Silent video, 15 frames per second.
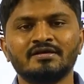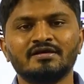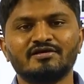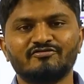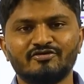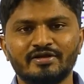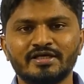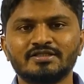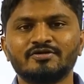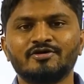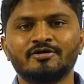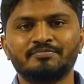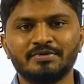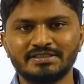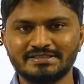if you like the
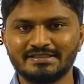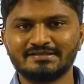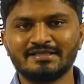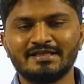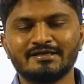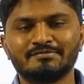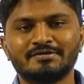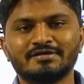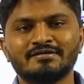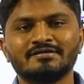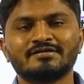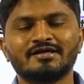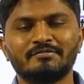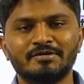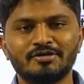video, please hit the like button,
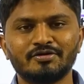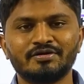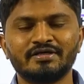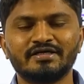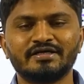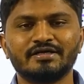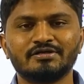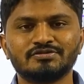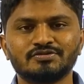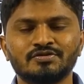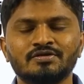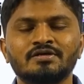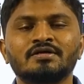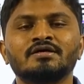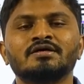comment on it, and
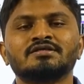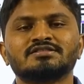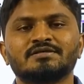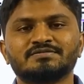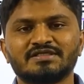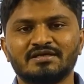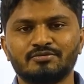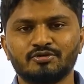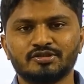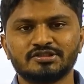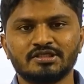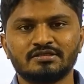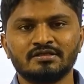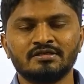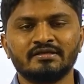also subscribe to the
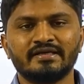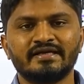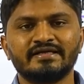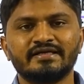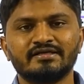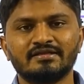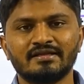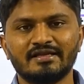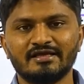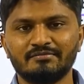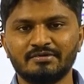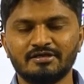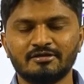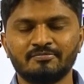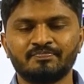channel and hit the like
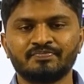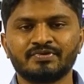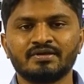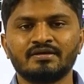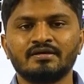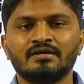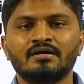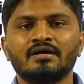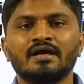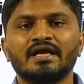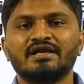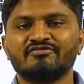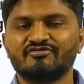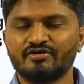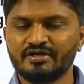button. And
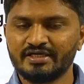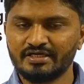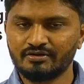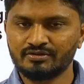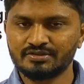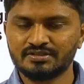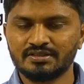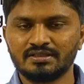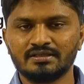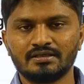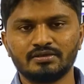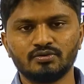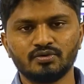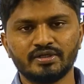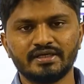if you have any doubts,
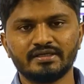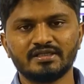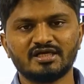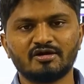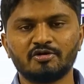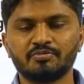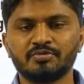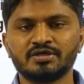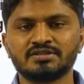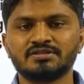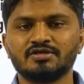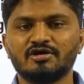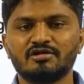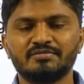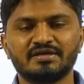do write in the comment box.
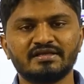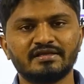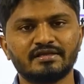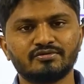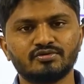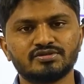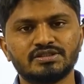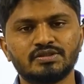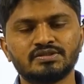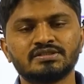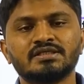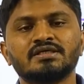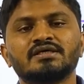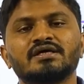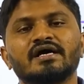I will be clearing those doubts.
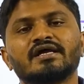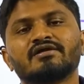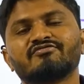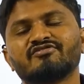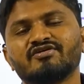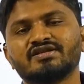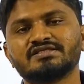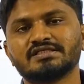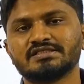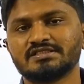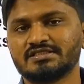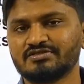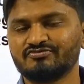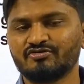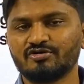Or if you have any
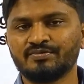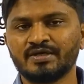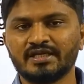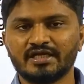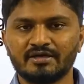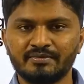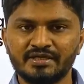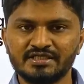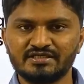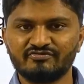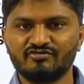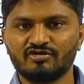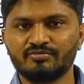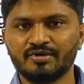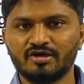suggestion for me, a recommendation
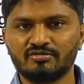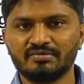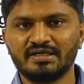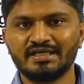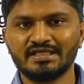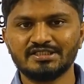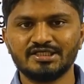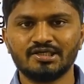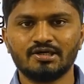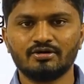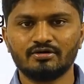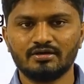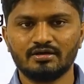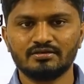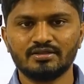for me on my teaching
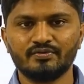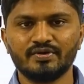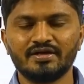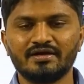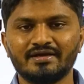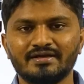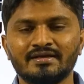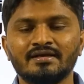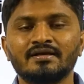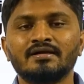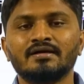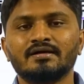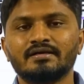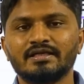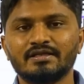or the way I
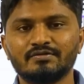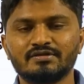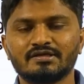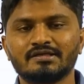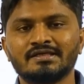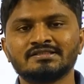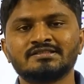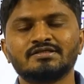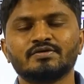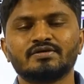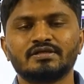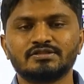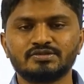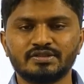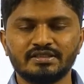deal with the class, you can
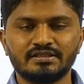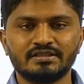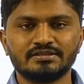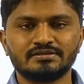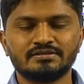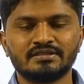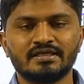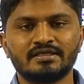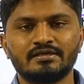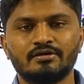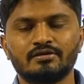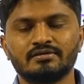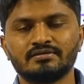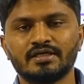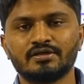also write
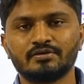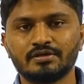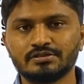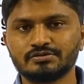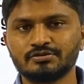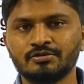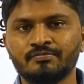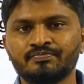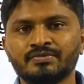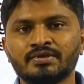that one also.